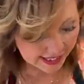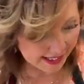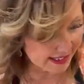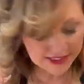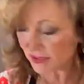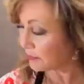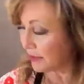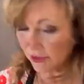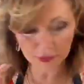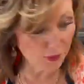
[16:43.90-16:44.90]
And
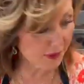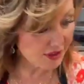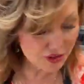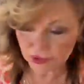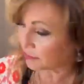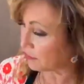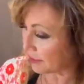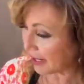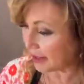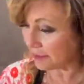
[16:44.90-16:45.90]
we are going to
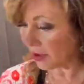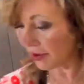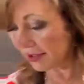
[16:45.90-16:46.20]
grab